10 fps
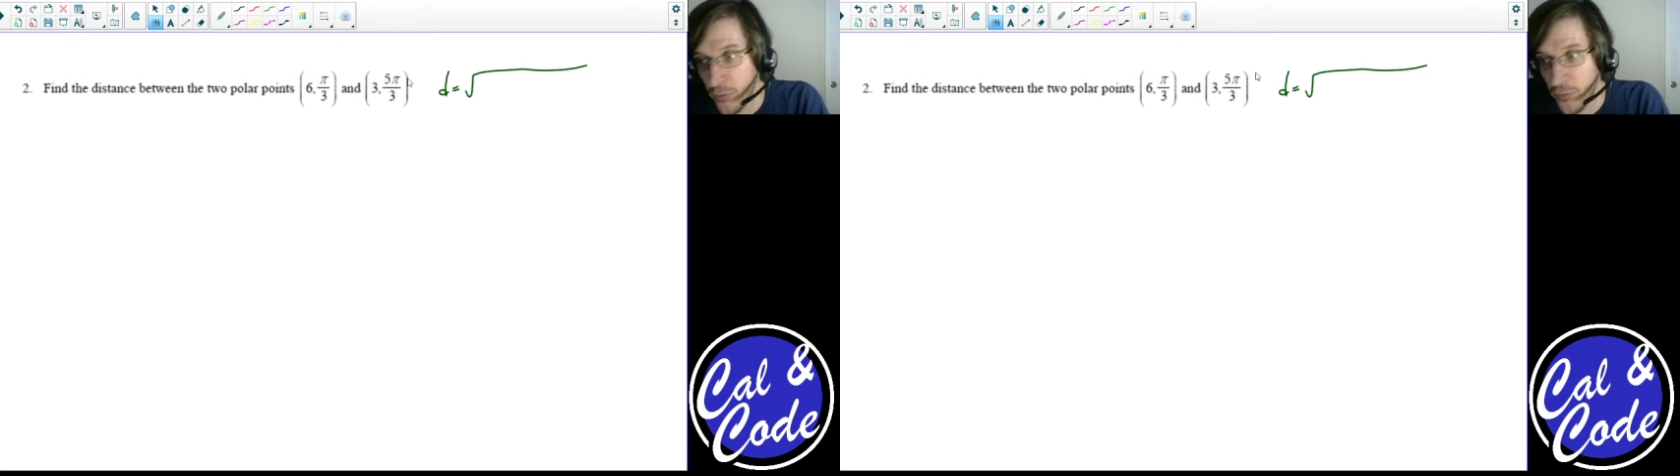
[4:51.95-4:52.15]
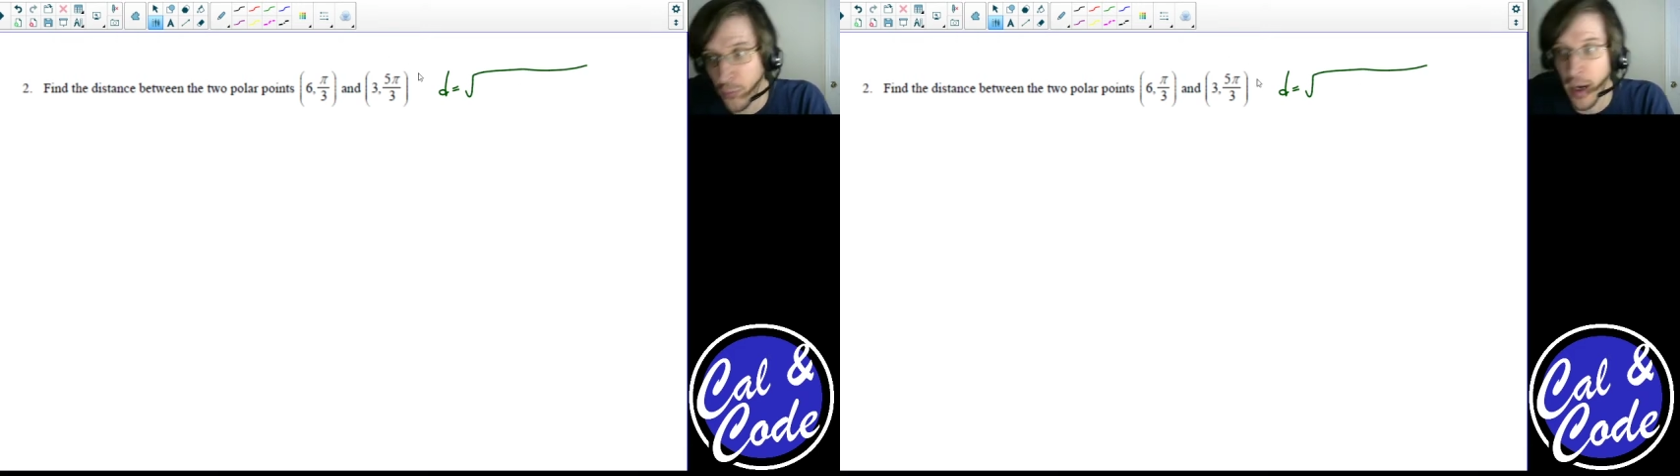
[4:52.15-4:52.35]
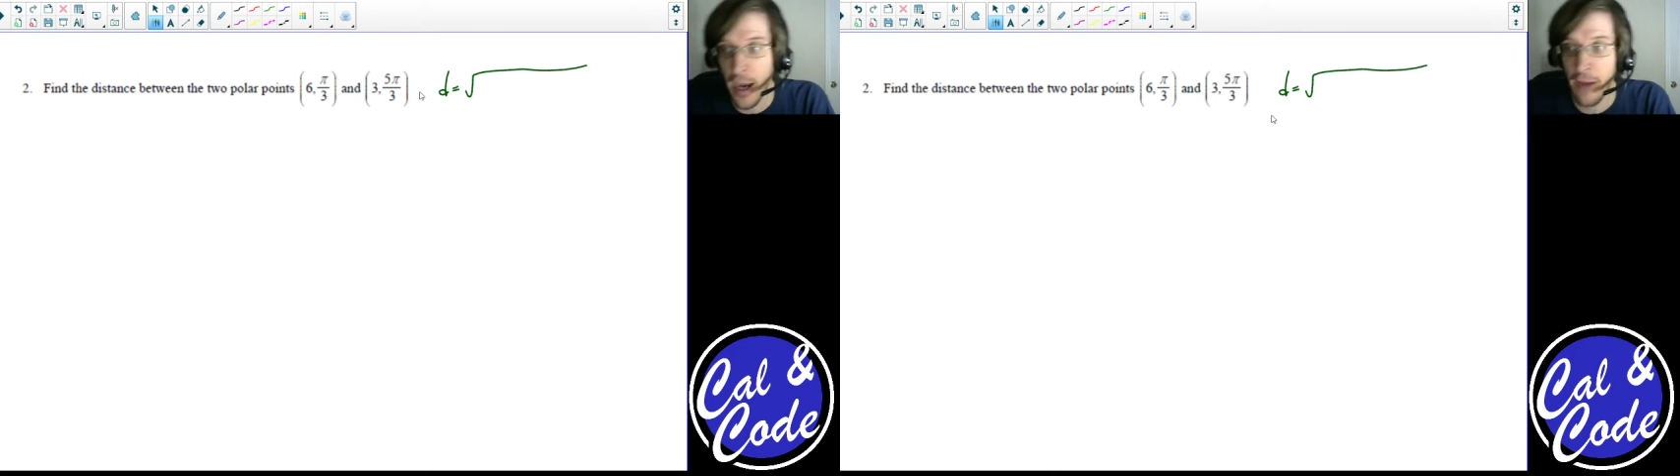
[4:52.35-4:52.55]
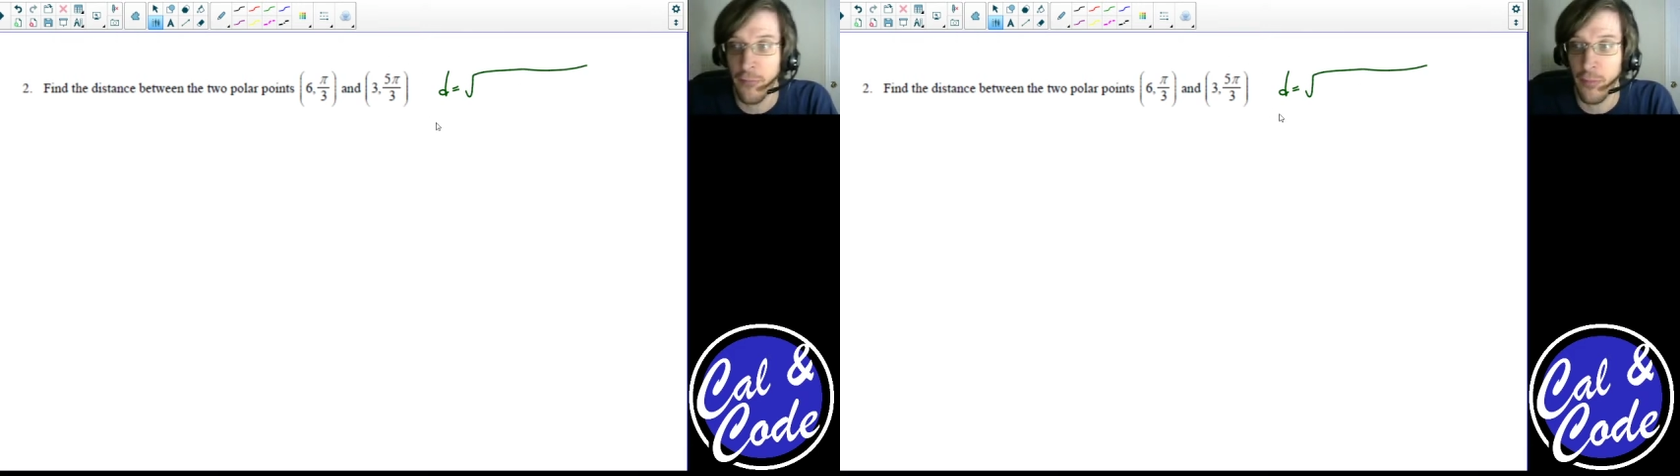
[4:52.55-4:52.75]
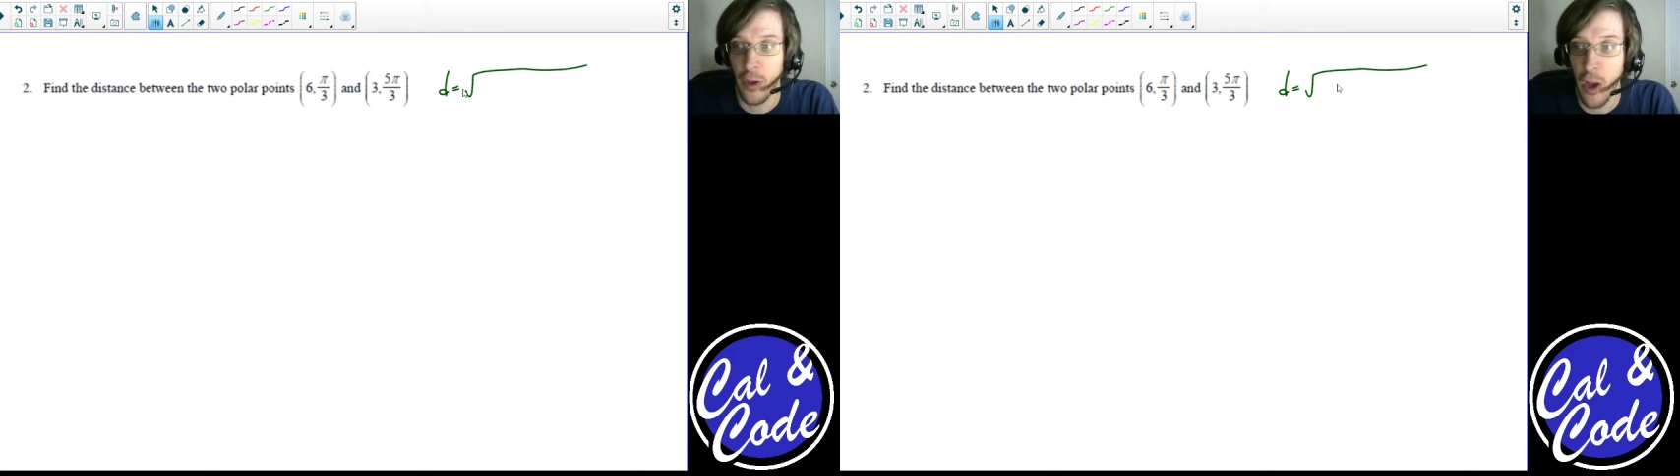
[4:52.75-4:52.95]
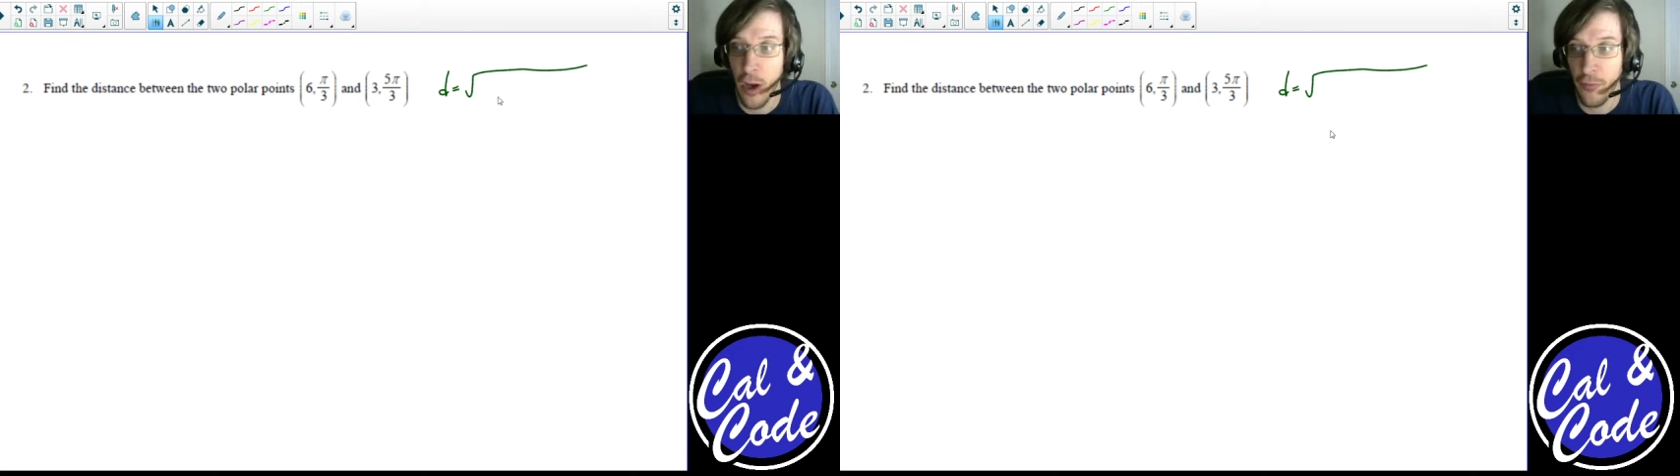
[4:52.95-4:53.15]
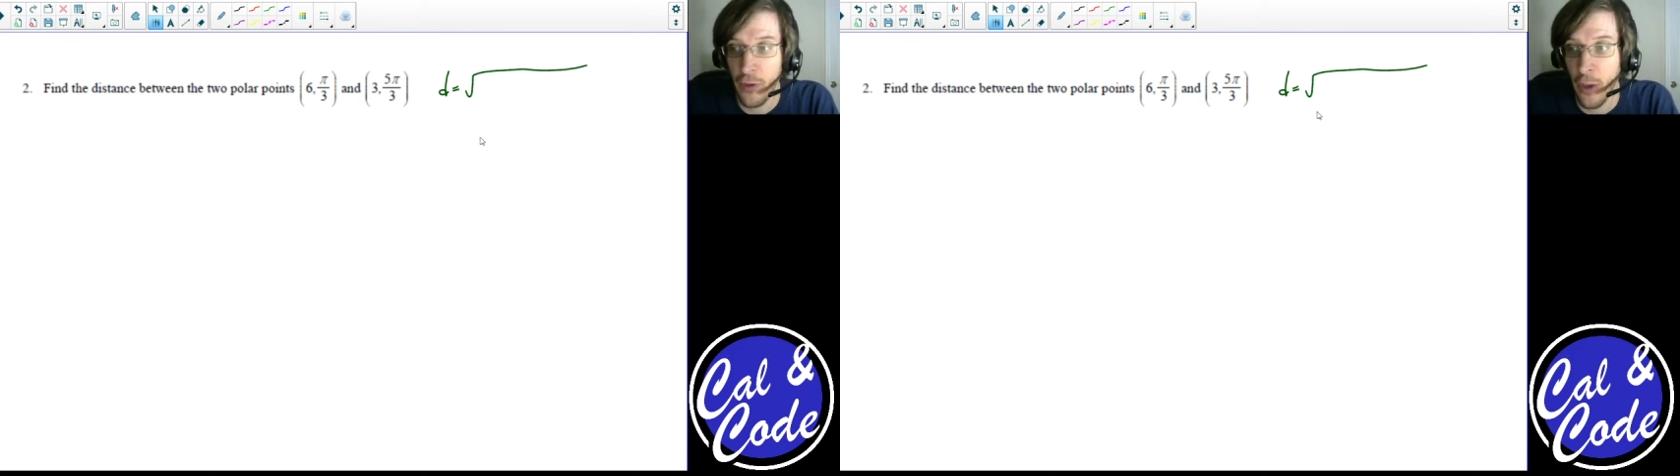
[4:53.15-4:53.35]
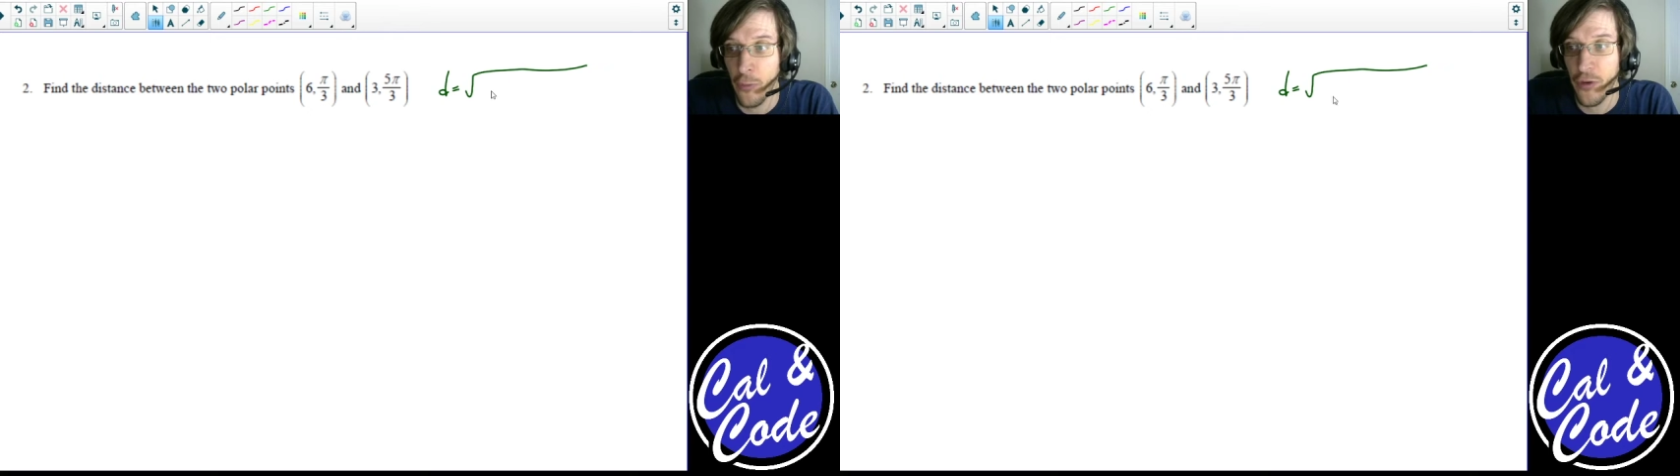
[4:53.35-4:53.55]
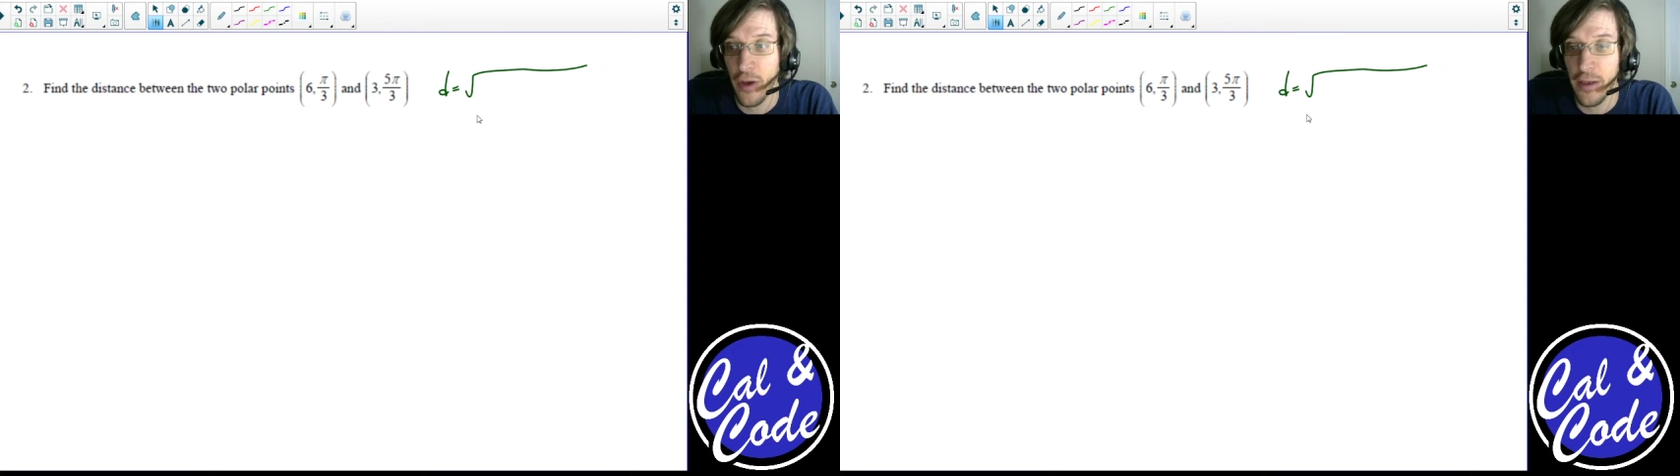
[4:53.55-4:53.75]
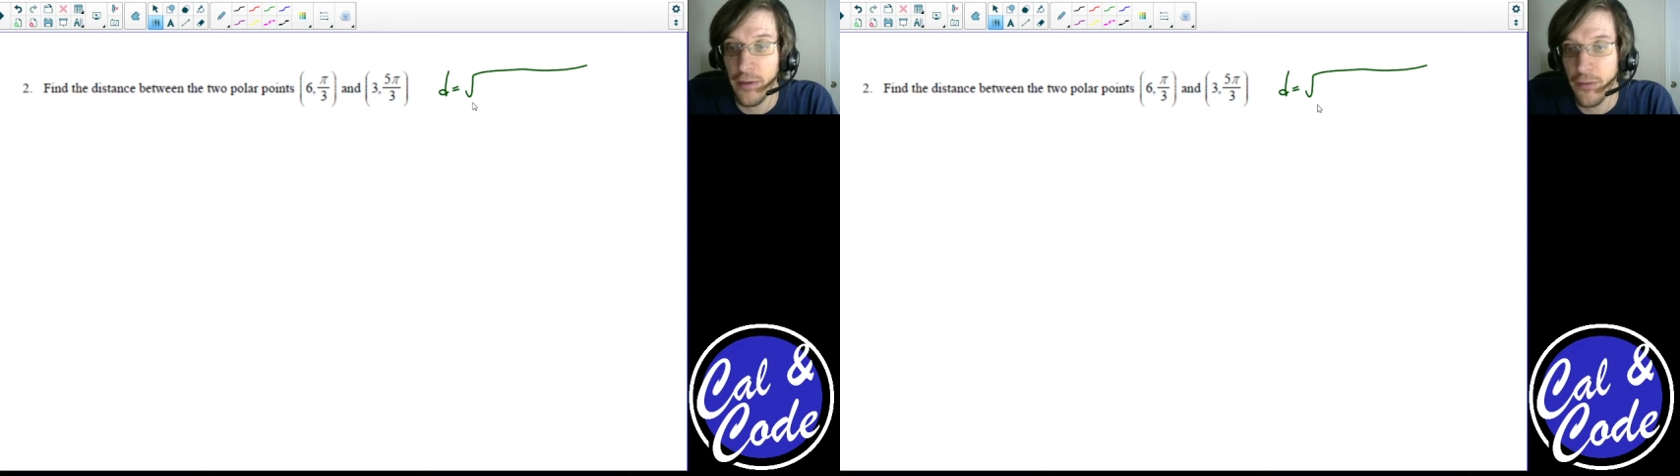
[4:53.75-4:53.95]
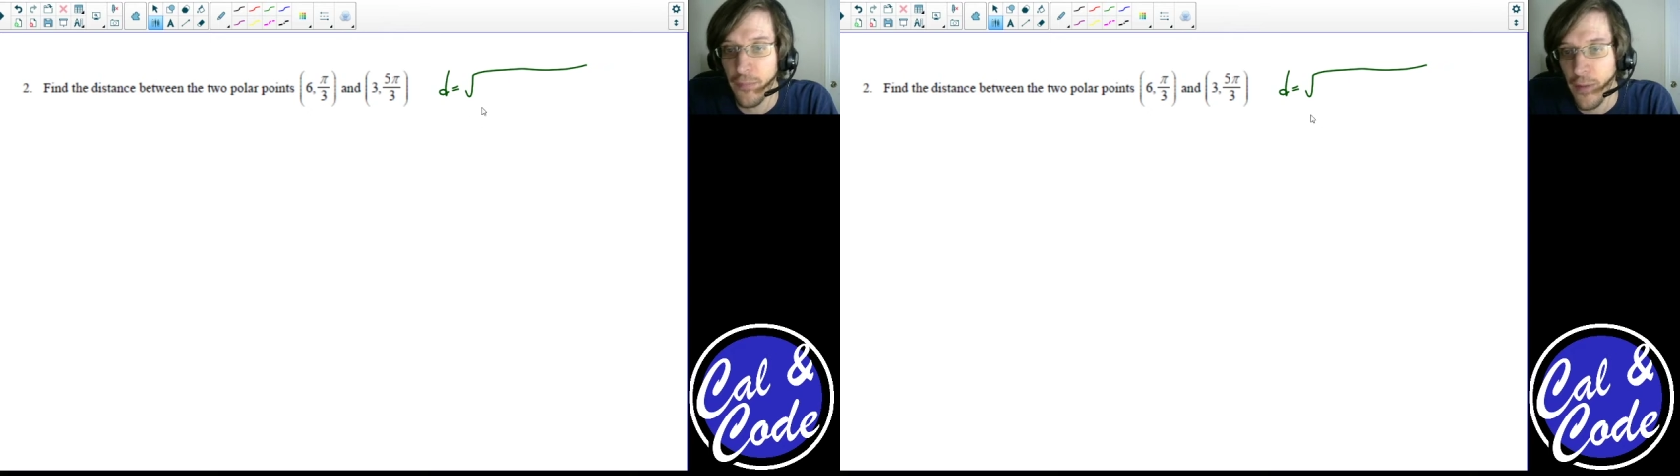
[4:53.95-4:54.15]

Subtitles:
derived from the law of cosines.